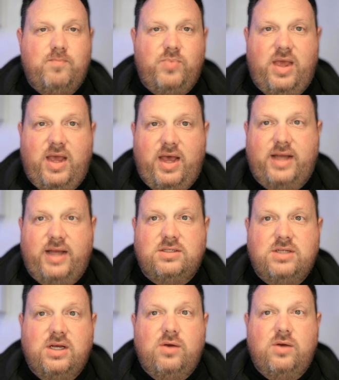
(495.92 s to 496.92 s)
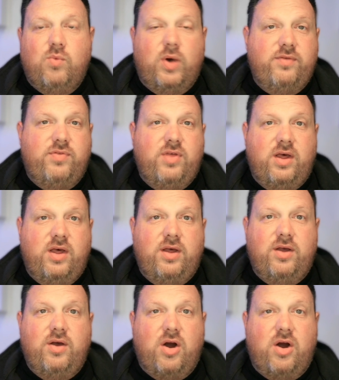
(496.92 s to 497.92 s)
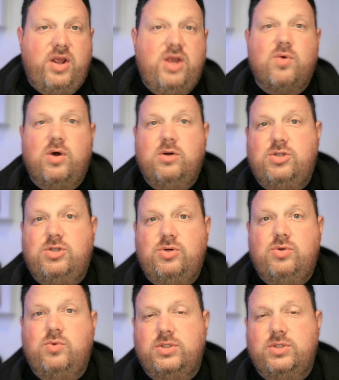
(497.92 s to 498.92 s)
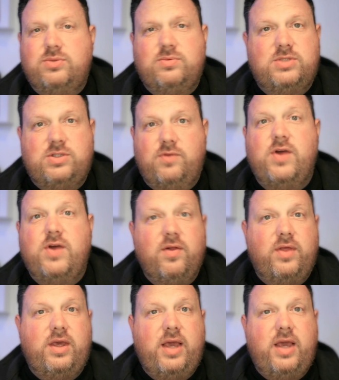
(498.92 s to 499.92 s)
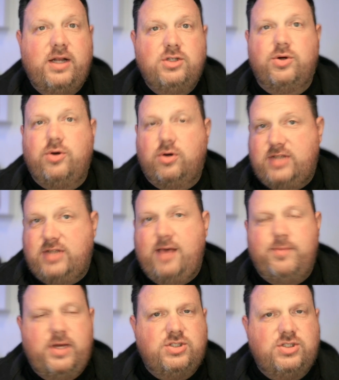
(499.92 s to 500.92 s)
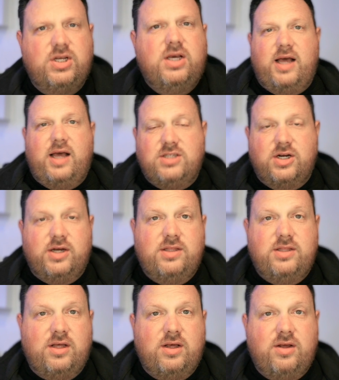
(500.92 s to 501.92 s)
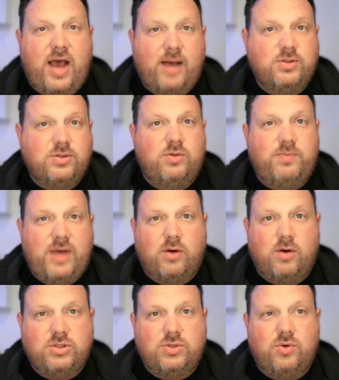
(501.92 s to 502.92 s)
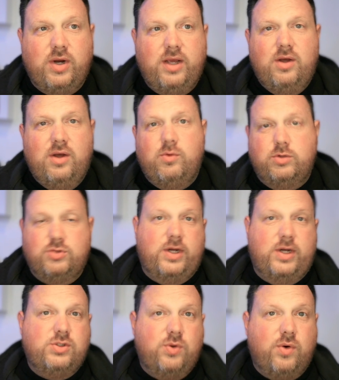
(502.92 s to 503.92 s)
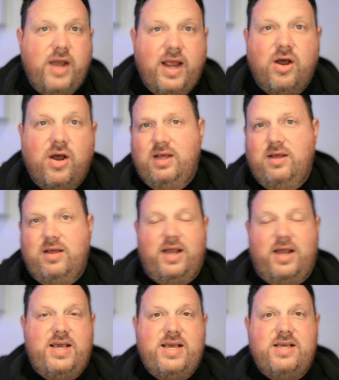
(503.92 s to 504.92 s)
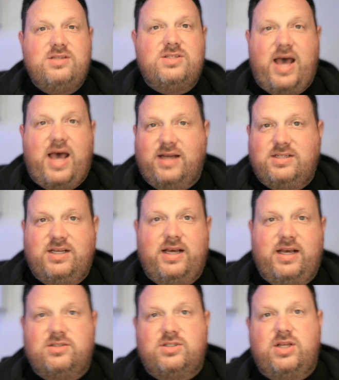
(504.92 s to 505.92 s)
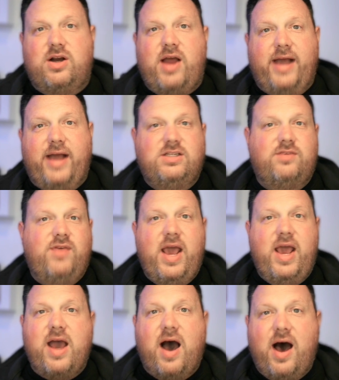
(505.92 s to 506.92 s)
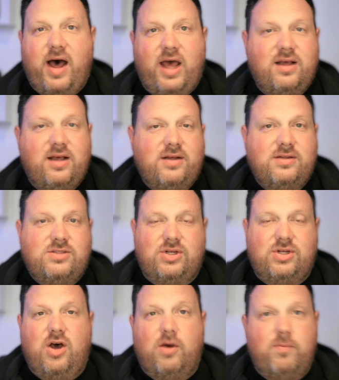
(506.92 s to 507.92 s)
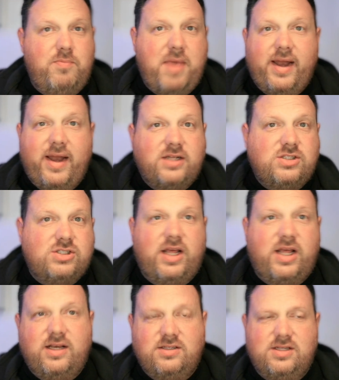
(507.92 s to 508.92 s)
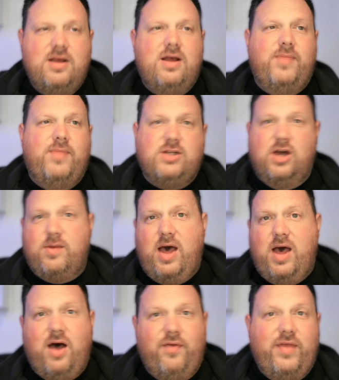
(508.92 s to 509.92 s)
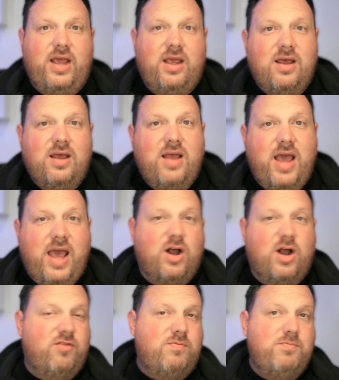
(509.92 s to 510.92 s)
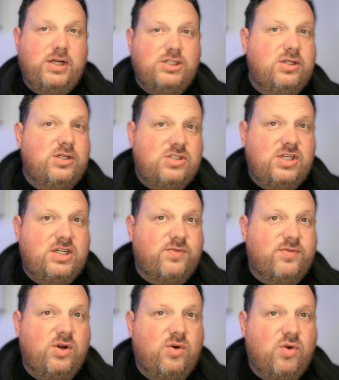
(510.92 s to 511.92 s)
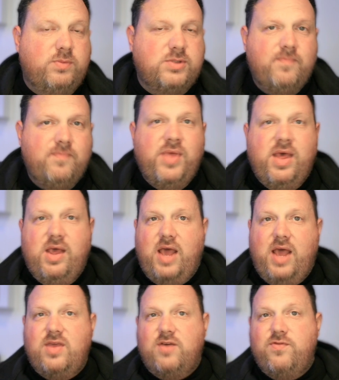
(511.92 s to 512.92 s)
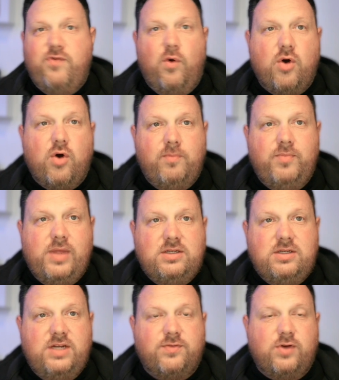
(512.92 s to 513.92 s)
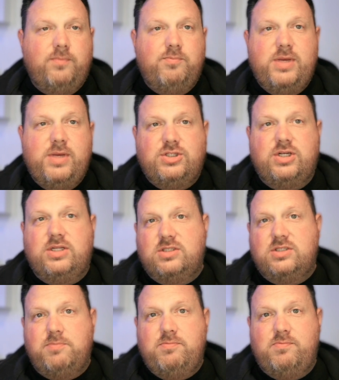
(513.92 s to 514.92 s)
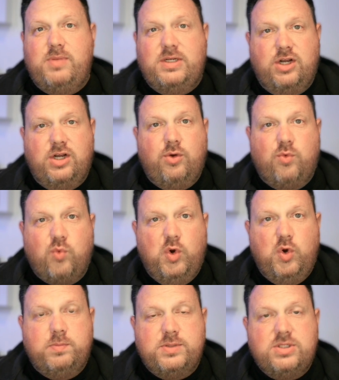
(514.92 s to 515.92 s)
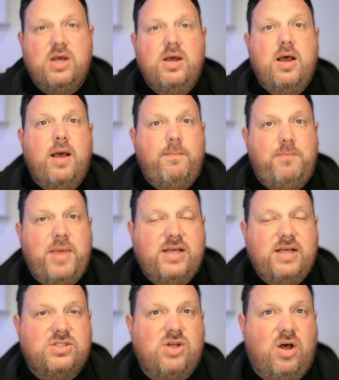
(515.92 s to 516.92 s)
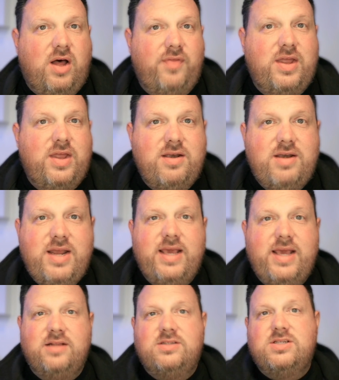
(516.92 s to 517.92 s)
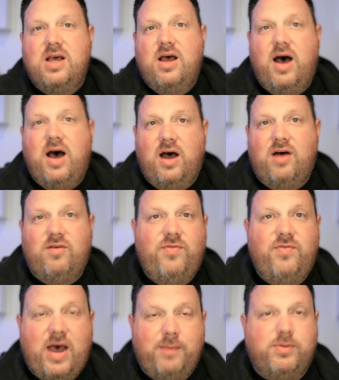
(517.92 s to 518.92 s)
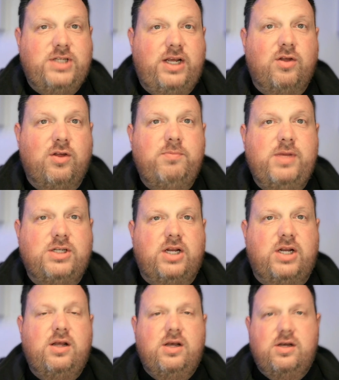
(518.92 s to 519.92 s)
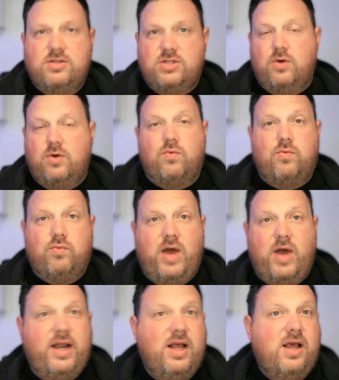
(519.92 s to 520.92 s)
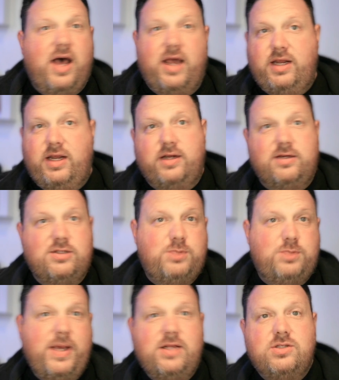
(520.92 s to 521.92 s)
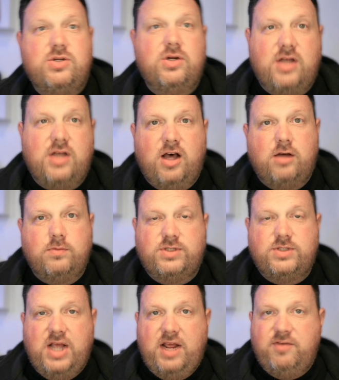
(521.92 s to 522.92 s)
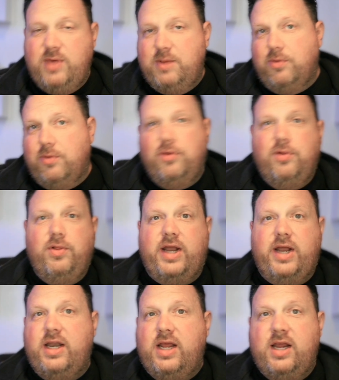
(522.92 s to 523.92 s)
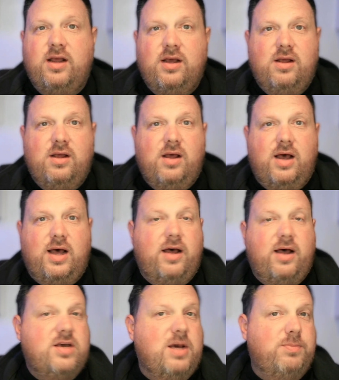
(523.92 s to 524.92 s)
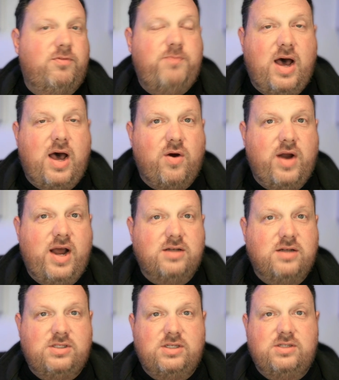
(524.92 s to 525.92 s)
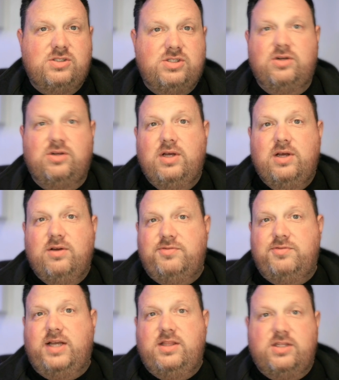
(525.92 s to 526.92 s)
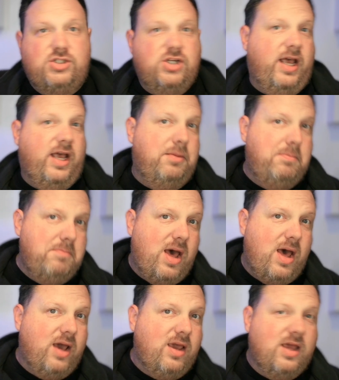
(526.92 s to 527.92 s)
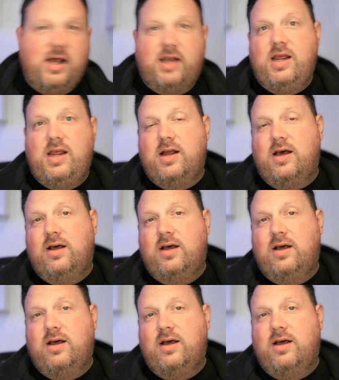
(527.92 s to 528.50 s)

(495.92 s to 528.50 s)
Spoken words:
And one of our heroes who was severely injured or damaged during the Absolute Power story was Red Tornado, and he's acting as their active AI to help manage things. They talk about how they hand off missions to different groups, and they form different missions and mission groups based on the needs of that particular mission. So, right, I need a speedster to help save people, and I need a couple of powerhouses to fight the giant mech, and I need